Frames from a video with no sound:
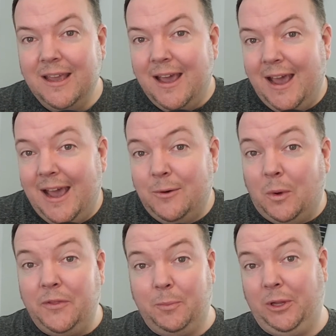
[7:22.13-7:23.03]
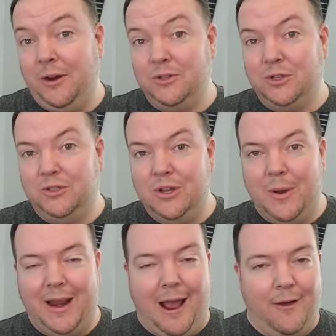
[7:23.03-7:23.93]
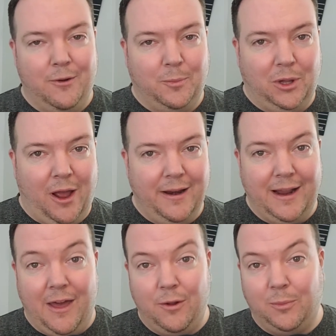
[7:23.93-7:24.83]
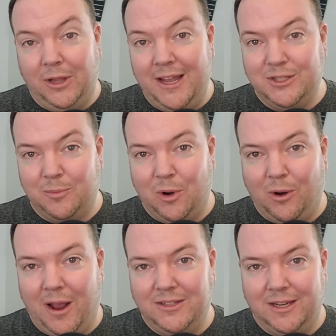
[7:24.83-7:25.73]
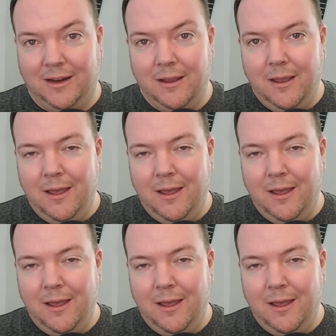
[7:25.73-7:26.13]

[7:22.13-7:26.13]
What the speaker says: at what the players are doing, how they're plotting, how their plans are progressing,